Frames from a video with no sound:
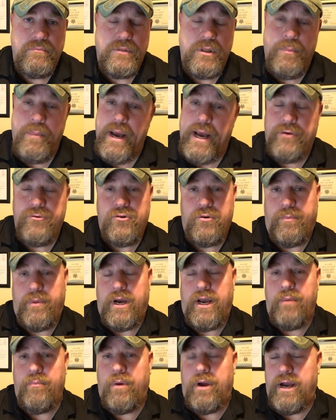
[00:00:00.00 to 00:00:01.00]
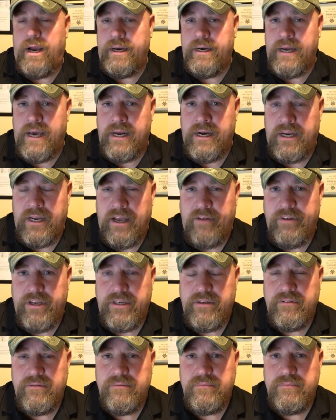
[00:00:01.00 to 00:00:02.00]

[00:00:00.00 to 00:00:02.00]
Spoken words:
the mastermind behind 9/11.